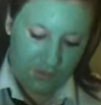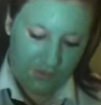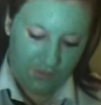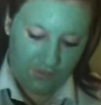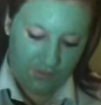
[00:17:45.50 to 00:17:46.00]

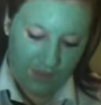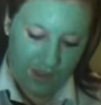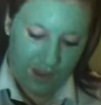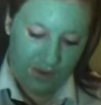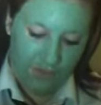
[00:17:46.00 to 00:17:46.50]
bring it
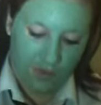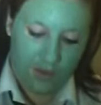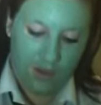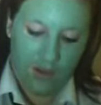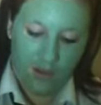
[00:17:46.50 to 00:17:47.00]
out,
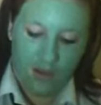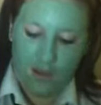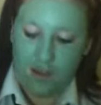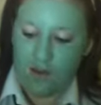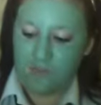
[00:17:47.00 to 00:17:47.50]

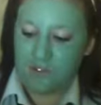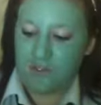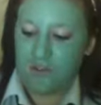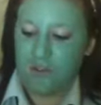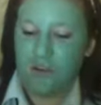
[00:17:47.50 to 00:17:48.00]
and I'm
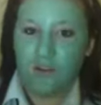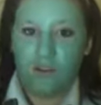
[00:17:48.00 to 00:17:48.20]
just going to